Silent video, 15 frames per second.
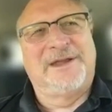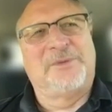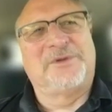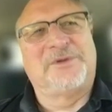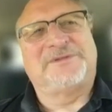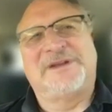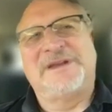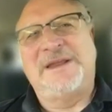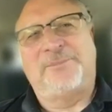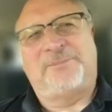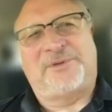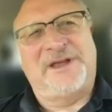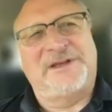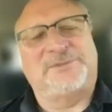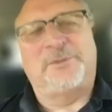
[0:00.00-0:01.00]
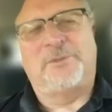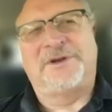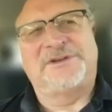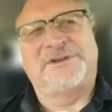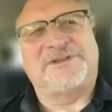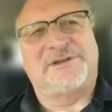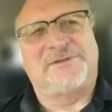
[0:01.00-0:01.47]
it was a neat place. We
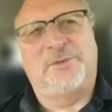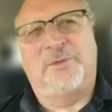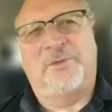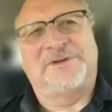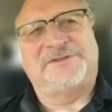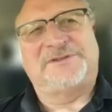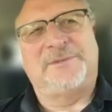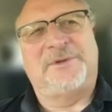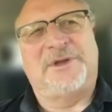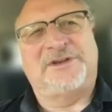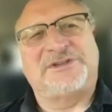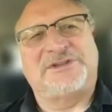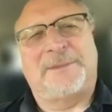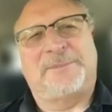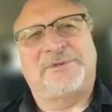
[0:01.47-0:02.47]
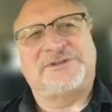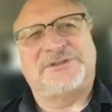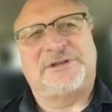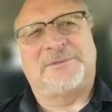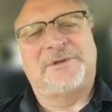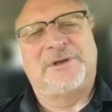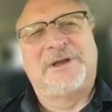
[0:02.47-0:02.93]
won, to, we won the CBA
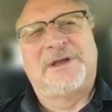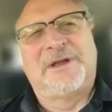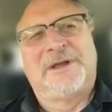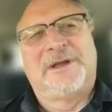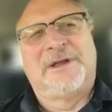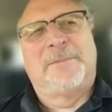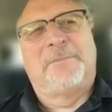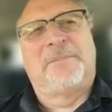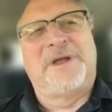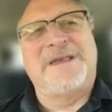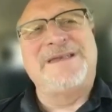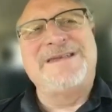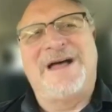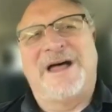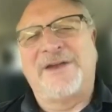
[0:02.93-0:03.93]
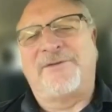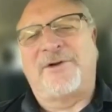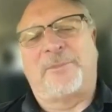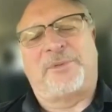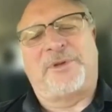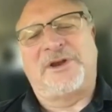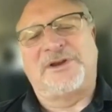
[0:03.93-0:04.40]
championship, but none of
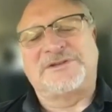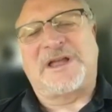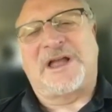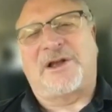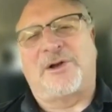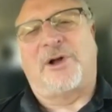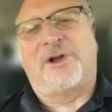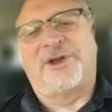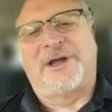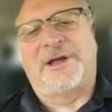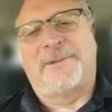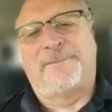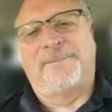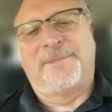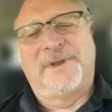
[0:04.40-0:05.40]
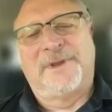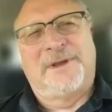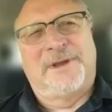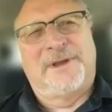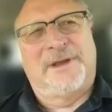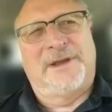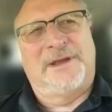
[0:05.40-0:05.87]
our players got called up.
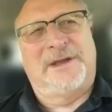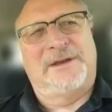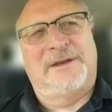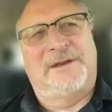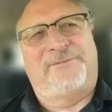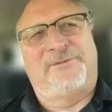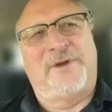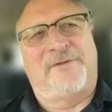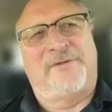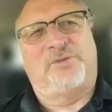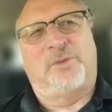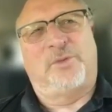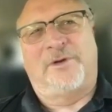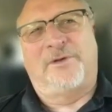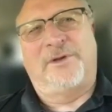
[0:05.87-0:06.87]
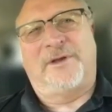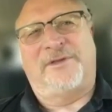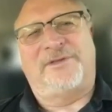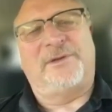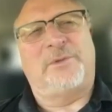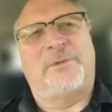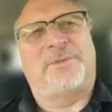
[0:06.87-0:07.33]
And if you have 12, you know, I
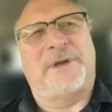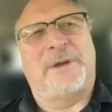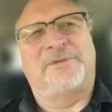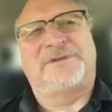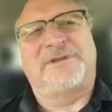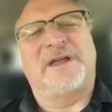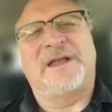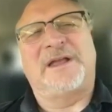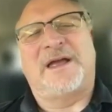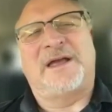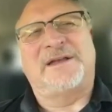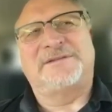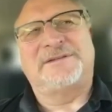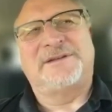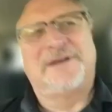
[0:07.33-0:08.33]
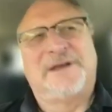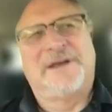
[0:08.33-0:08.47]
think we played with 10 guys.